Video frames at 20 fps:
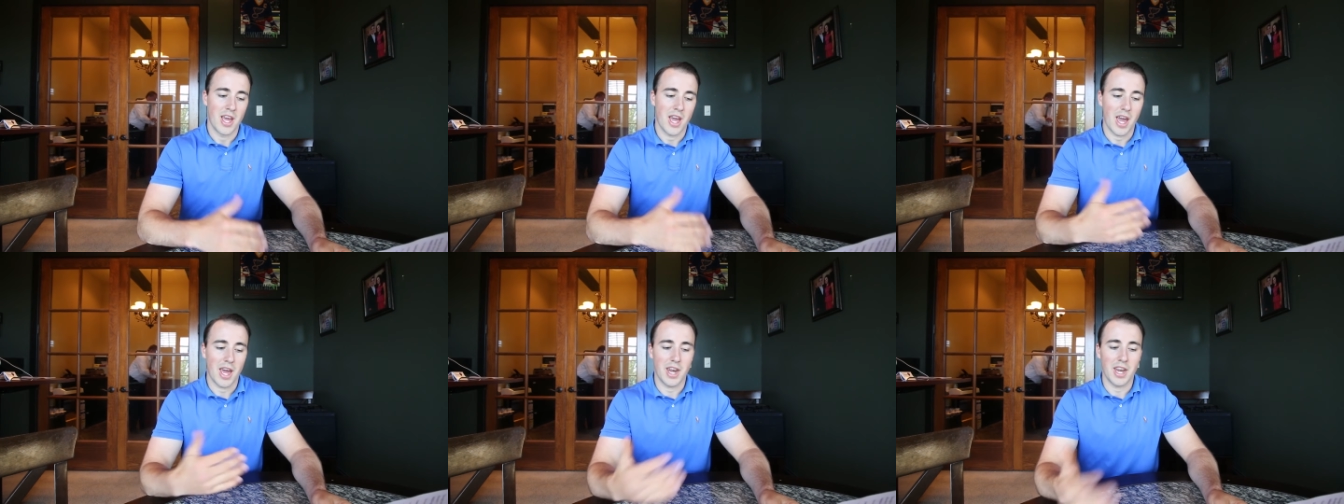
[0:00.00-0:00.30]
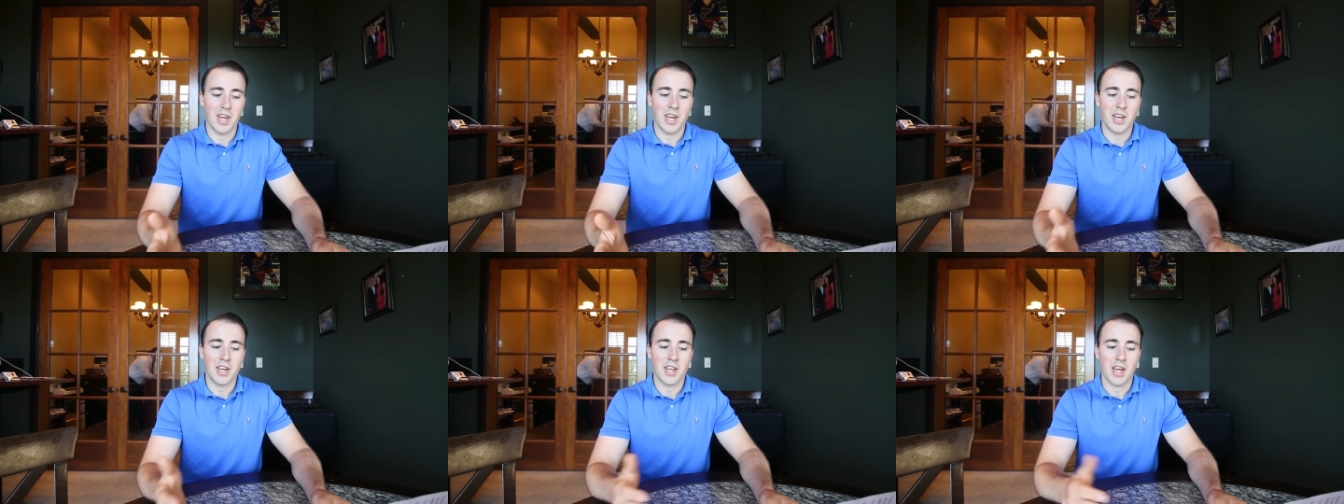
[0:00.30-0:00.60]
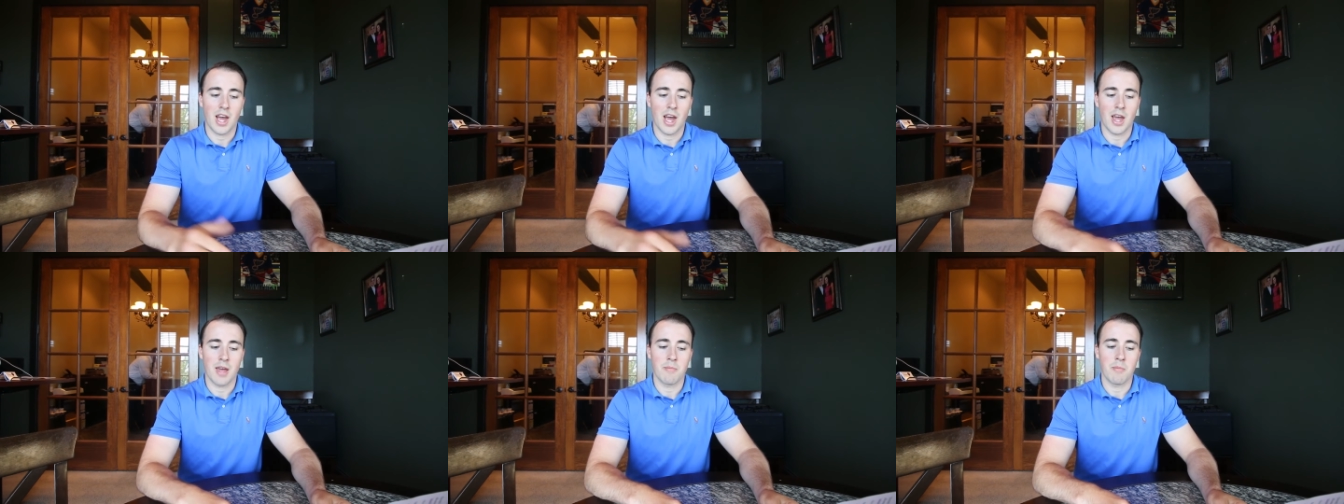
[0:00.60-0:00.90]
at any
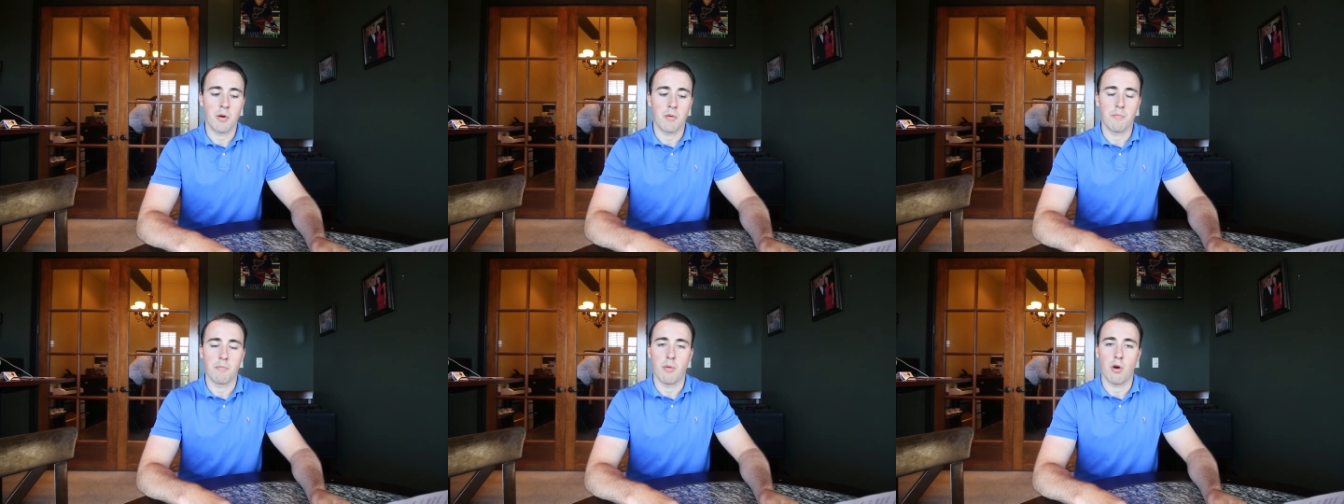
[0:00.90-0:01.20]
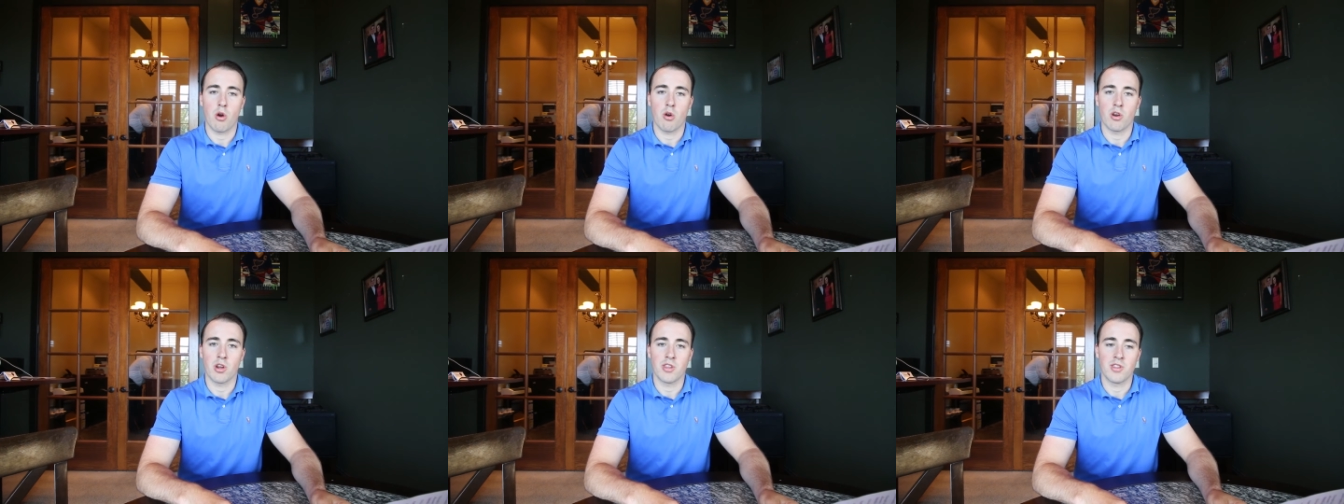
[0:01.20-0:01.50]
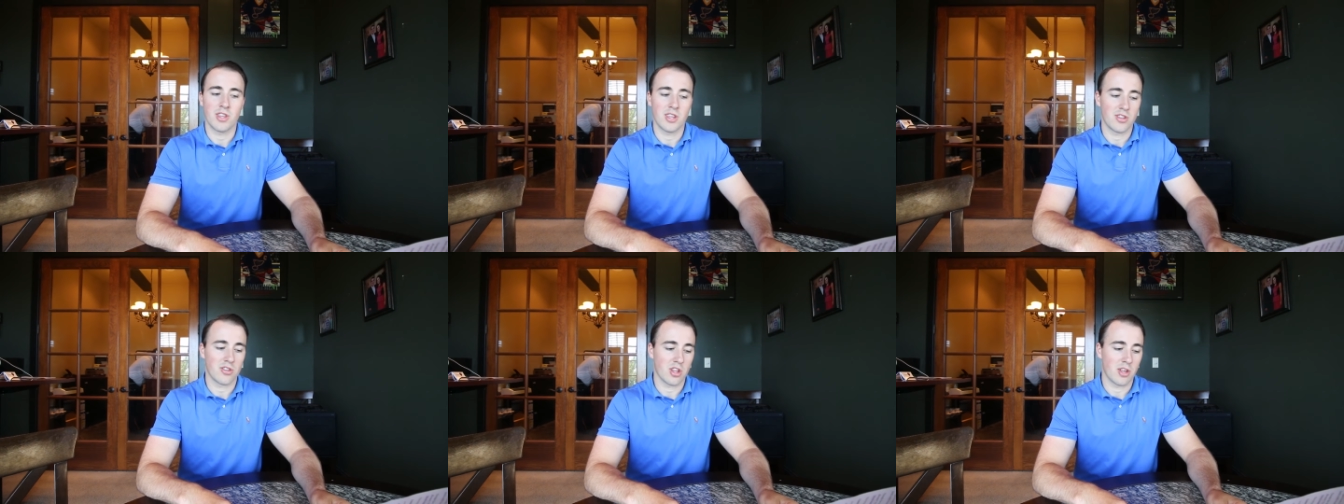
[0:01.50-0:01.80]
time, barring
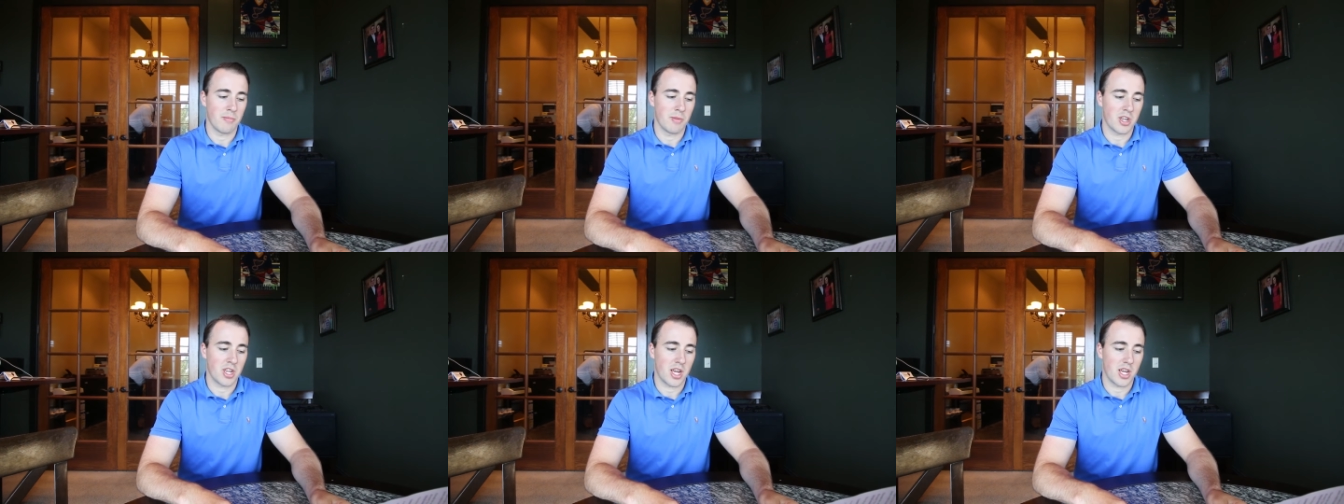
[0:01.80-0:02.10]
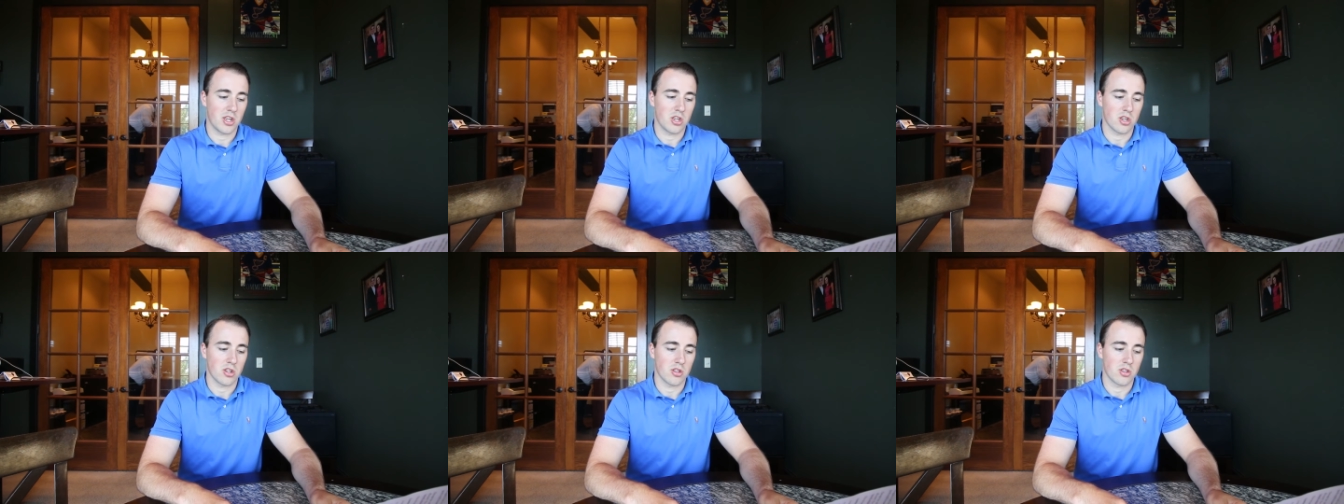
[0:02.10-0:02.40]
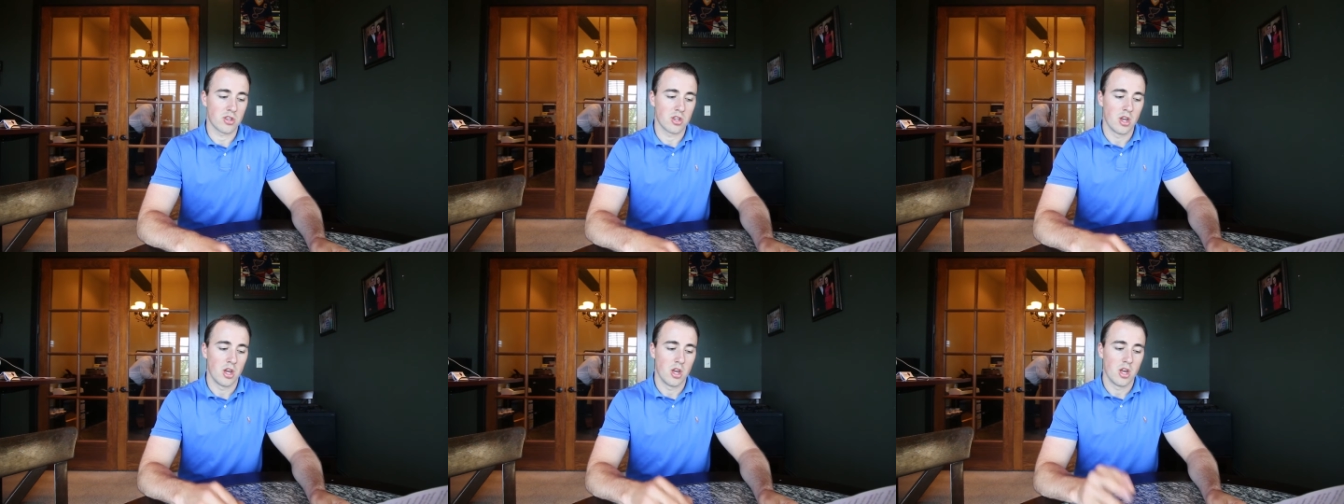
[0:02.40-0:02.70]
these
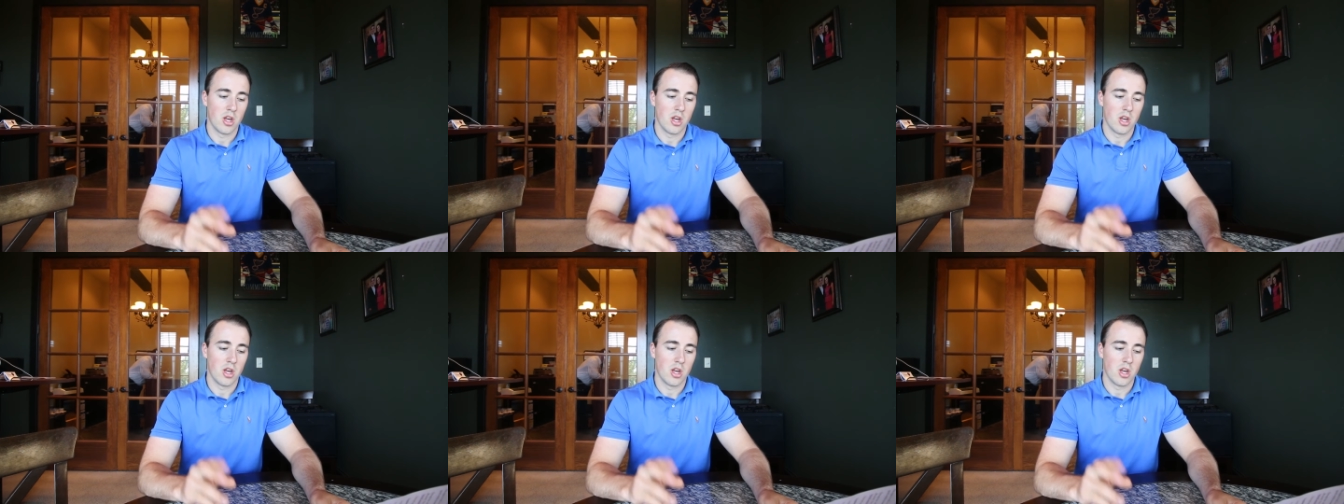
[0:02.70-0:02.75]
limitations.